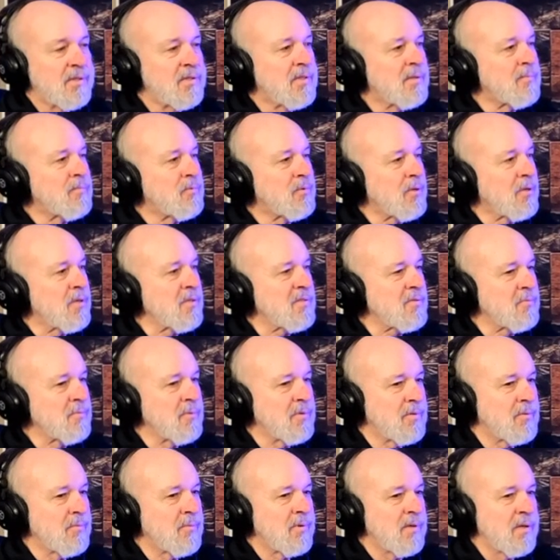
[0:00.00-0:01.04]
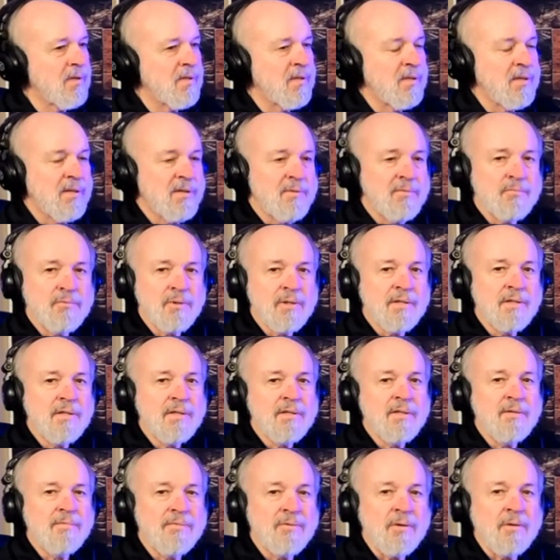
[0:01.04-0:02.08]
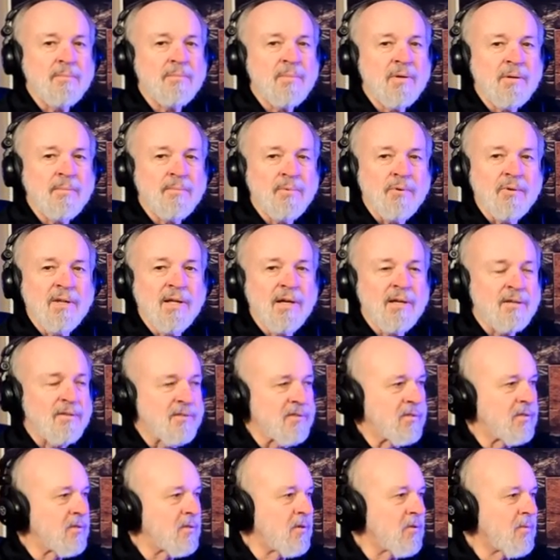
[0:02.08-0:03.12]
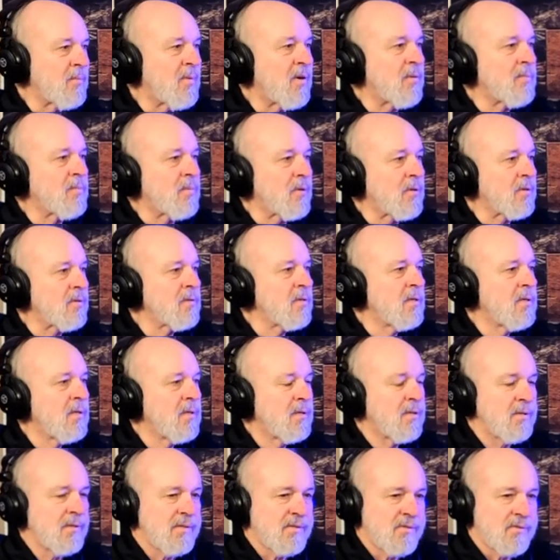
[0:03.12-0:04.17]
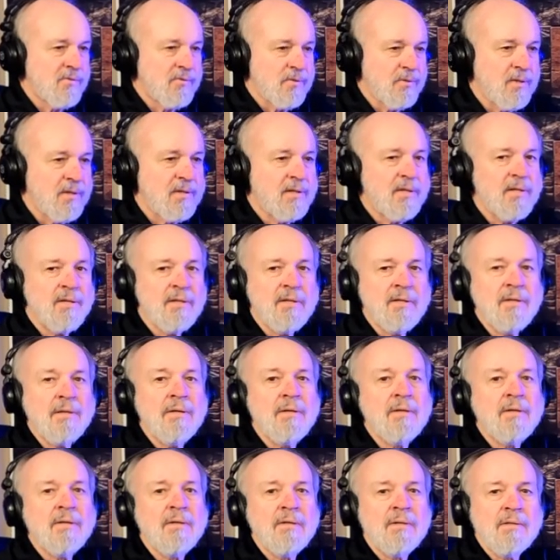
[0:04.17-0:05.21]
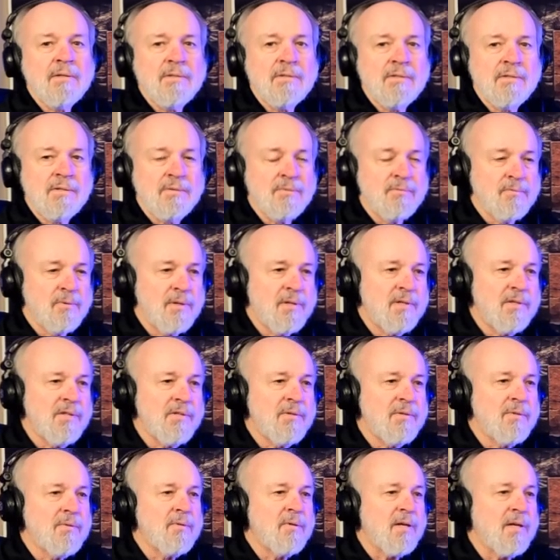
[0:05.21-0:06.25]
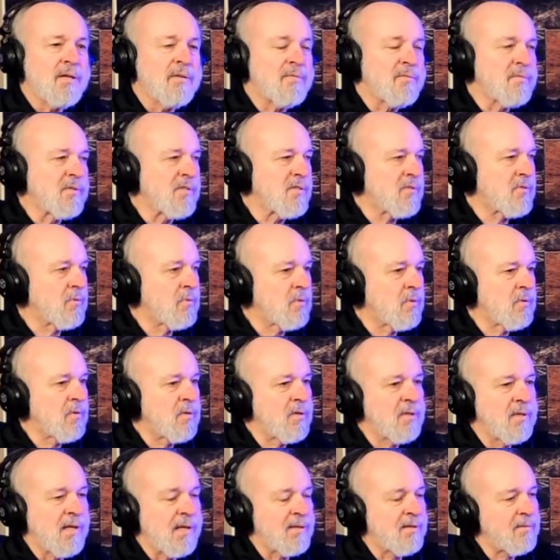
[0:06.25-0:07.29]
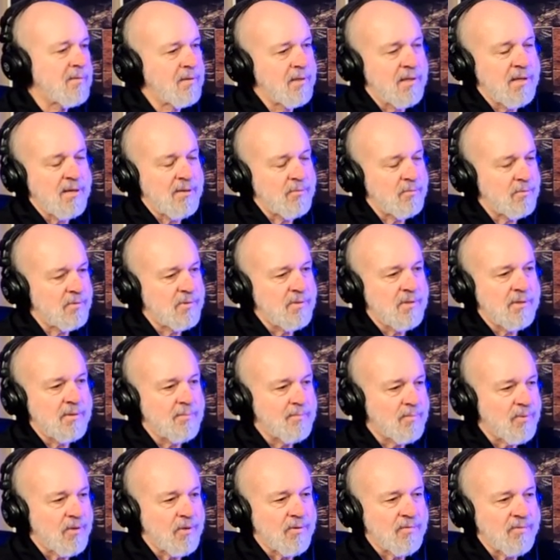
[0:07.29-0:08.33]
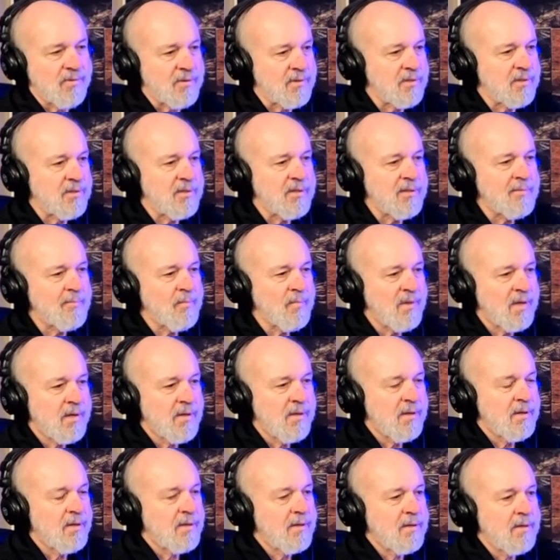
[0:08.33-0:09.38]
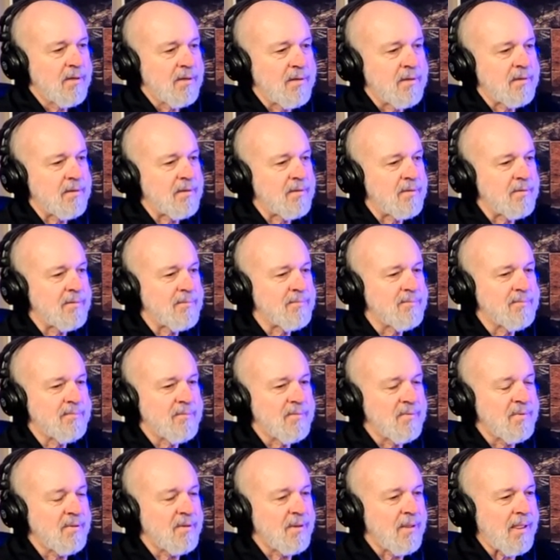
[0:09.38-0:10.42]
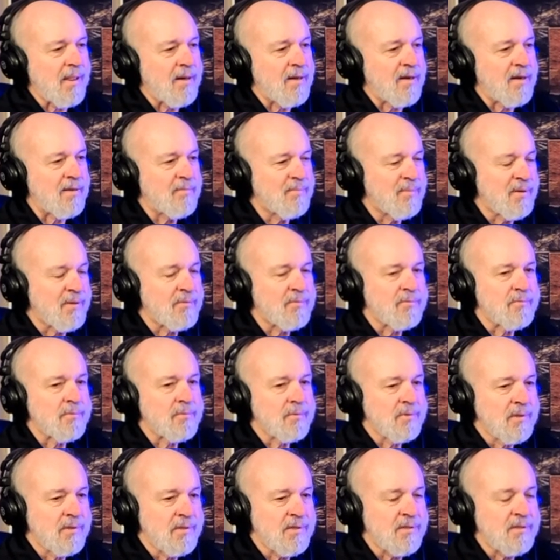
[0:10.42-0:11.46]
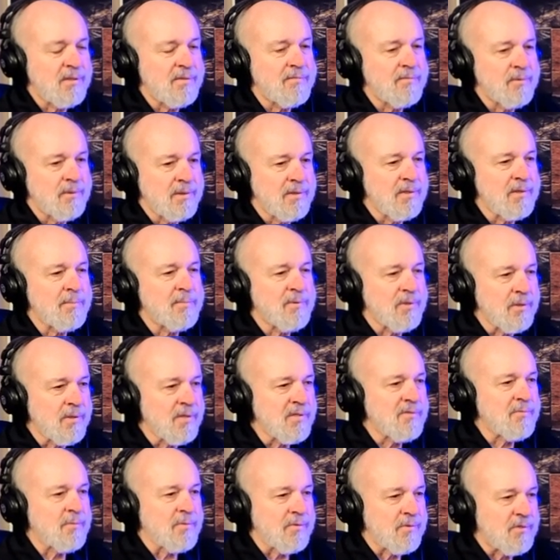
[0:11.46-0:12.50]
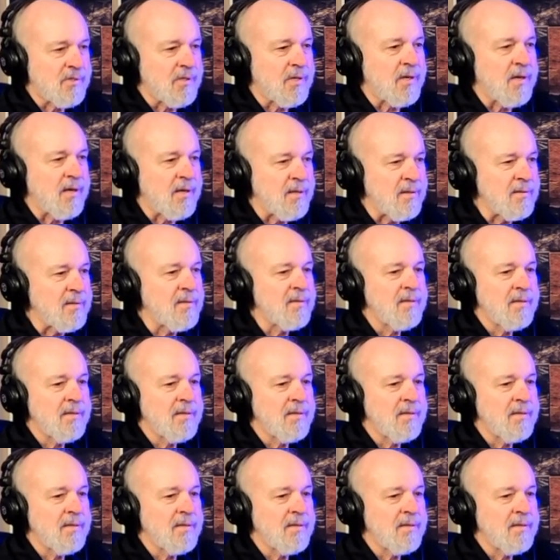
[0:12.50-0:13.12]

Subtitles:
impressed with the way they redid the front bumper. That Enduro bumper is tricky to redo and restore, and that was done perfectly. I've been really, really pleased with John.